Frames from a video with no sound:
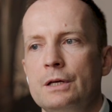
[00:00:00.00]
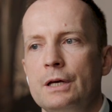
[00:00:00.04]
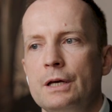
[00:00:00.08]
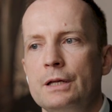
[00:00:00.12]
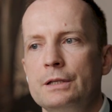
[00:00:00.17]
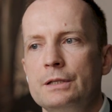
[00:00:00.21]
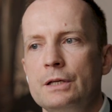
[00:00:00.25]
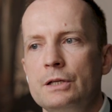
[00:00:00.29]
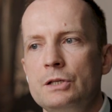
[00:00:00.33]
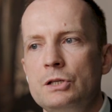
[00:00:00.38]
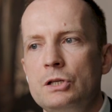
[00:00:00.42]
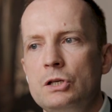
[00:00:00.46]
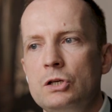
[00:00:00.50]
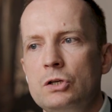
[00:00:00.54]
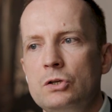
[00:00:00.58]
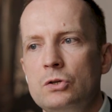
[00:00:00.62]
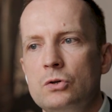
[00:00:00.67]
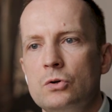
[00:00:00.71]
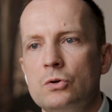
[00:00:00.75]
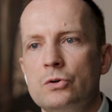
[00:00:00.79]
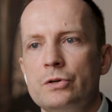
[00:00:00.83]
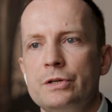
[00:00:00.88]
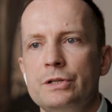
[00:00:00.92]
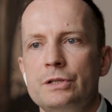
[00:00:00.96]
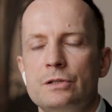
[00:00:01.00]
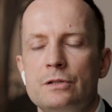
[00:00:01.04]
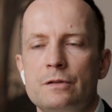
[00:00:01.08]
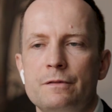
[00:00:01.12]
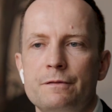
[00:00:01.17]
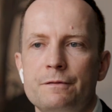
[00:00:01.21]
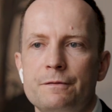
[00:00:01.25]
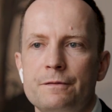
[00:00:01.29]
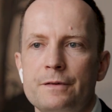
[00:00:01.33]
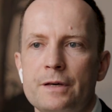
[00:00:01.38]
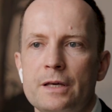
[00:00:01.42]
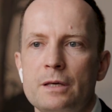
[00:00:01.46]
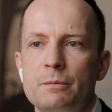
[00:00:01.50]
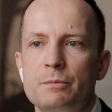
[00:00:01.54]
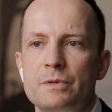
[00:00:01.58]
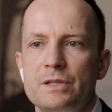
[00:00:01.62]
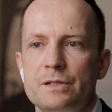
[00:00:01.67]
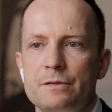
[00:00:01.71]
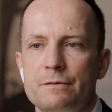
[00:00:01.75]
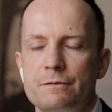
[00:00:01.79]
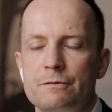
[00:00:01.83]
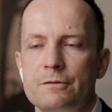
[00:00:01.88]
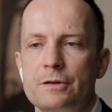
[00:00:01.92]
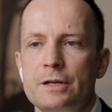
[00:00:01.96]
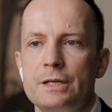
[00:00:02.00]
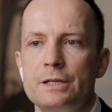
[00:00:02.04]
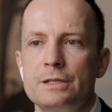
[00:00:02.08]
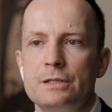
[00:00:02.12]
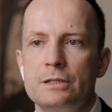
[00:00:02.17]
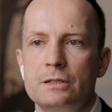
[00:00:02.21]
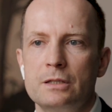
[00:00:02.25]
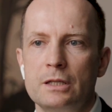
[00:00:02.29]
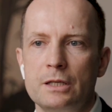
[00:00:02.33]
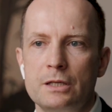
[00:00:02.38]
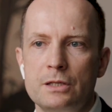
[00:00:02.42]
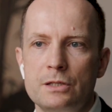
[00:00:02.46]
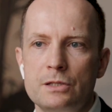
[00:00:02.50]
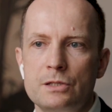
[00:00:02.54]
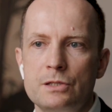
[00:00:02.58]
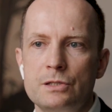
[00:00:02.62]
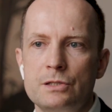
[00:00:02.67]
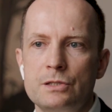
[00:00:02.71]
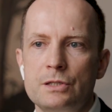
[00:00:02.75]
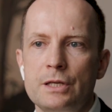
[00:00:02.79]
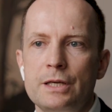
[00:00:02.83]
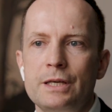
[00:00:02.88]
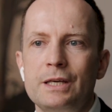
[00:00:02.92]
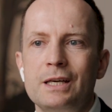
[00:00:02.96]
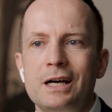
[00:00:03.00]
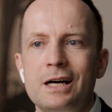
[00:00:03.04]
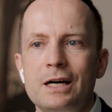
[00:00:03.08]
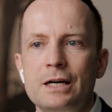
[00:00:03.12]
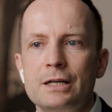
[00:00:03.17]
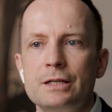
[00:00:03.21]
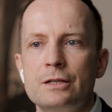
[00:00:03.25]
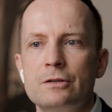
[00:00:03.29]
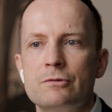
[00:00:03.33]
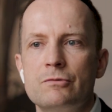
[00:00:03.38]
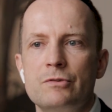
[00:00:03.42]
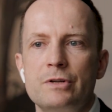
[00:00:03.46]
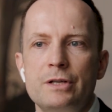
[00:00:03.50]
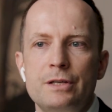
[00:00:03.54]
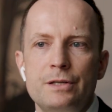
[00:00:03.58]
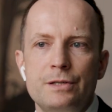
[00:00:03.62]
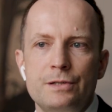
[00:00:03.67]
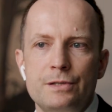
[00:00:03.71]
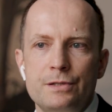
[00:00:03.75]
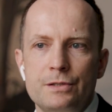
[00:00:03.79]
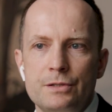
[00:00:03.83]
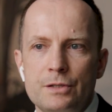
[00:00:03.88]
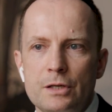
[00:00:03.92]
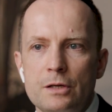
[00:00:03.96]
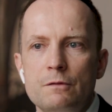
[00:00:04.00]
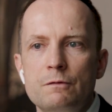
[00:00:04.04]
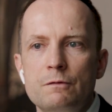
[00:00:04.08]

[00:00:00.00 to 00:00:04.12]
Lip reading: And then he coined the famous phrase like, stay hungry, stay